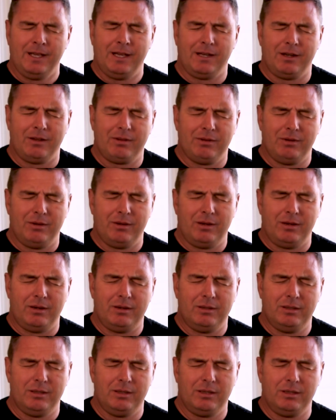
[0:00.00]
And I thought,
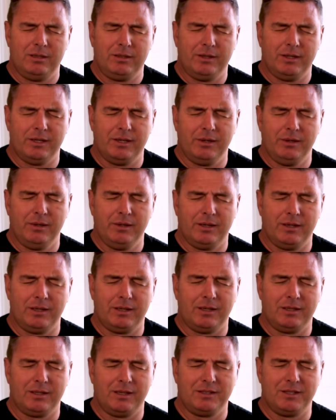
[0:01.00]
oh no,
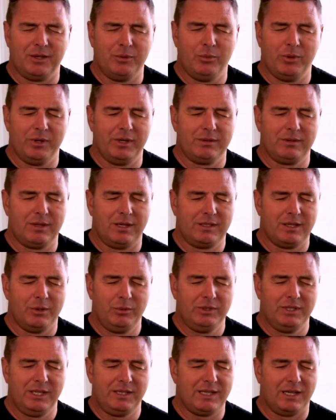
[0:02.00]
I
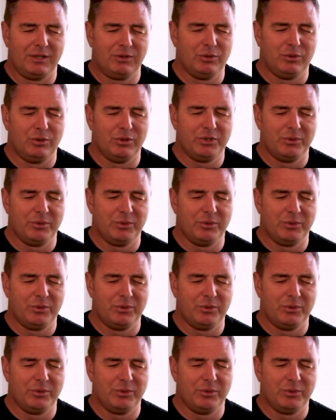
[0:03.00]
don't need that door